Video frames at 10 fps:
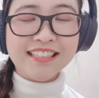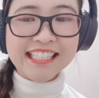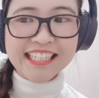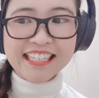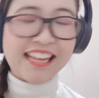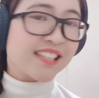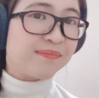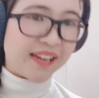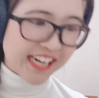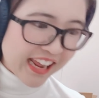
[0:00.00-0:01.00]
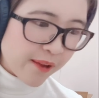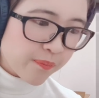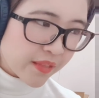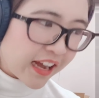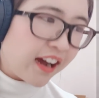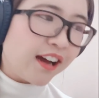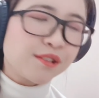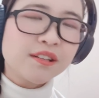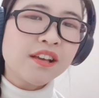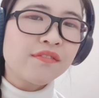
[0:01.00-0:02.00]
the next Monday. I
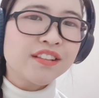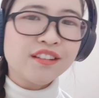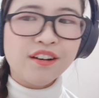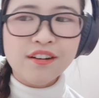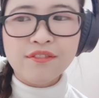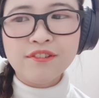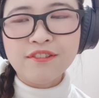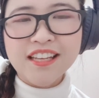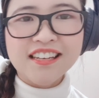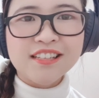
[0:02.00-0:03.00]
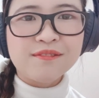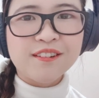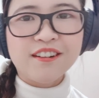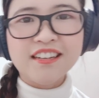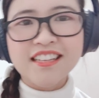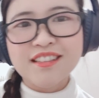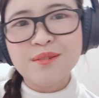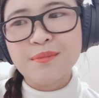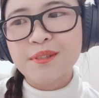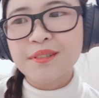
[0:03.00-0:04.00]
actually even thought of doing this recording
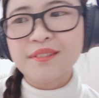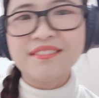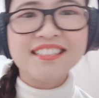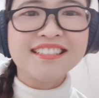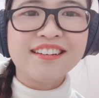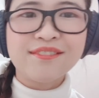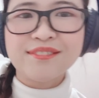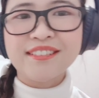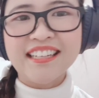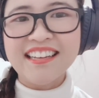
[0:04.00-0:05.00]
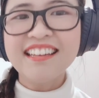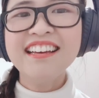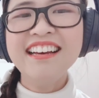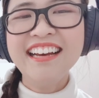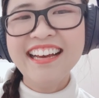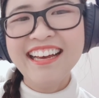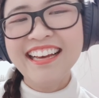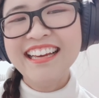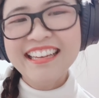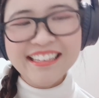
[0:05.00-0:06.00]
tomorrow instead of today.
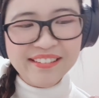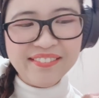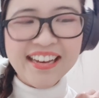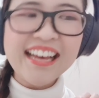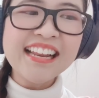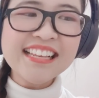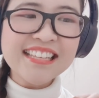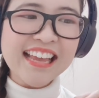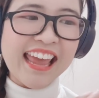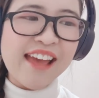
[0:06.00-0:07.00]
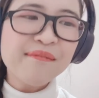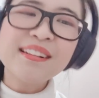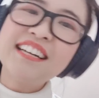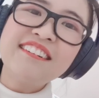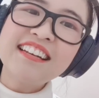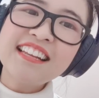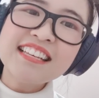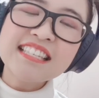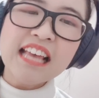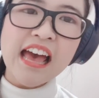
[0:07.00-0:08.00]
But it's okay, I'm clearing
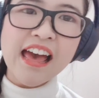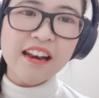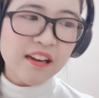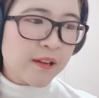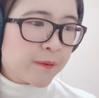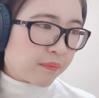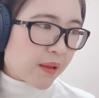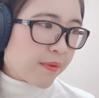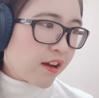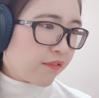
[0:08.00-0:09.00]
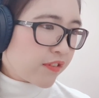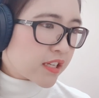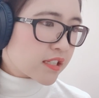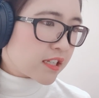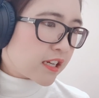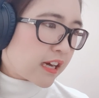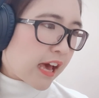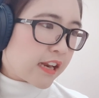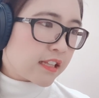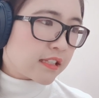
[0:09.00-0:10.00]
this, and maybe I'll finish the
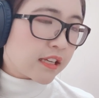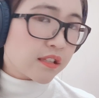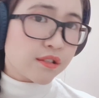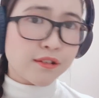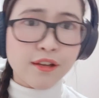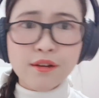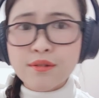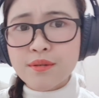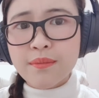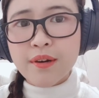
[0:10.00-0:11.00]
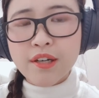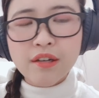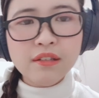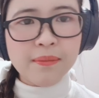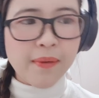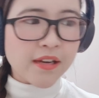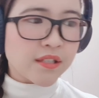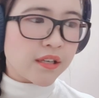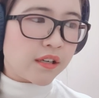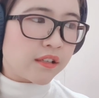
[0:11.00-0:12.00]
editing today or tomorrow,
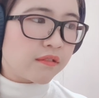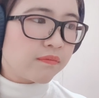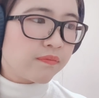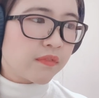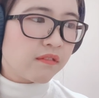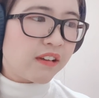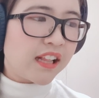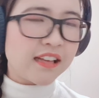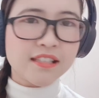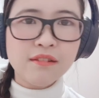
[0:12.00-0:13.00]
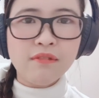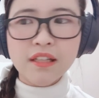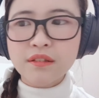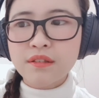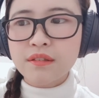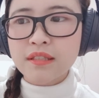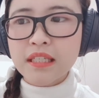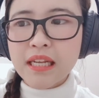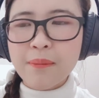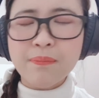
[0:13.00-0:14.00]
depends on, well, I still want to
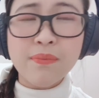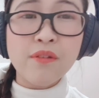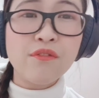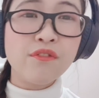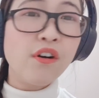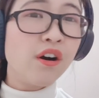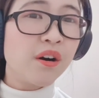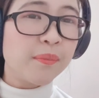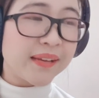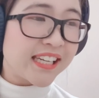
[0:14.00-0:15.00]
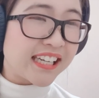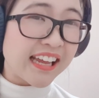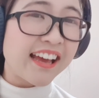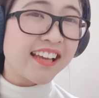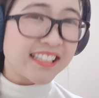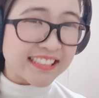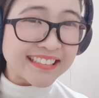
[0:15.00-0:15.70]
sleep before midnight.